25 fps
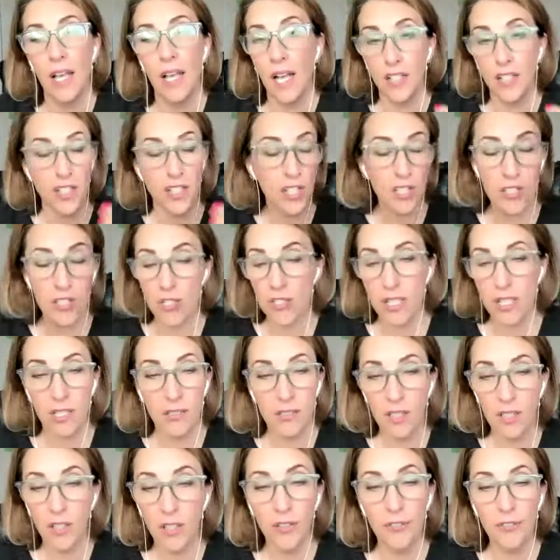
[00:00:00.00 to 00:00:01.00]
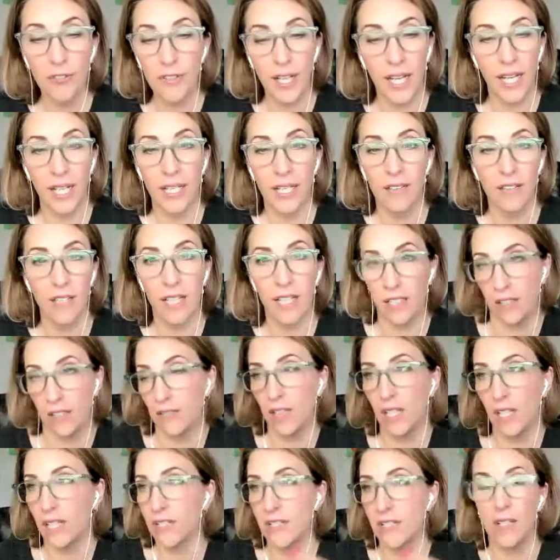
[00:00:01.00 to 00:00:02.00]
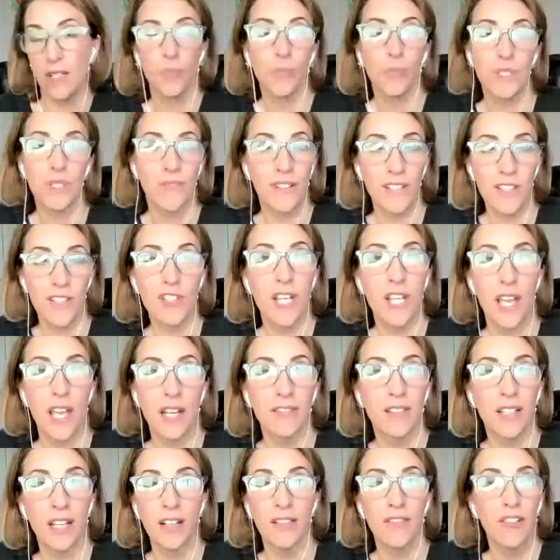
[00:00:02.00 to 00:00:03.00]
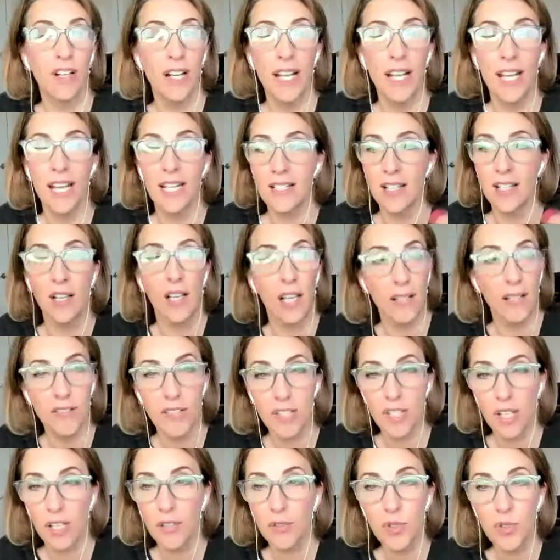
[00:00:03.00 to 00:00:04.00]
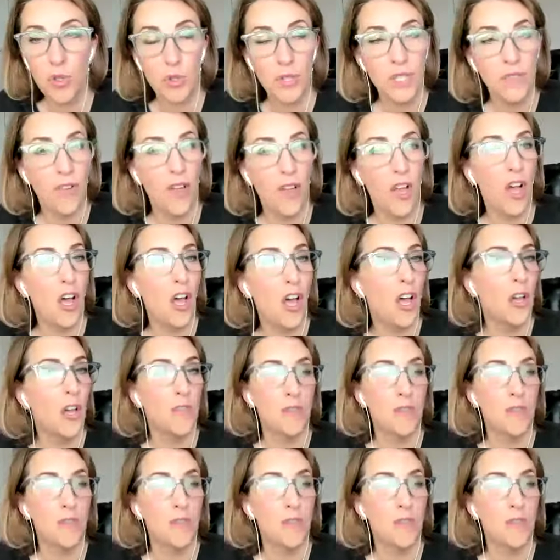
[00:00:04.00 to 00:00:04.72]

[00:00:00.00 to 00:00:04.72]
And she's just alcohol free, like someone's vegetarian, right? It's a lifestyle choice for her.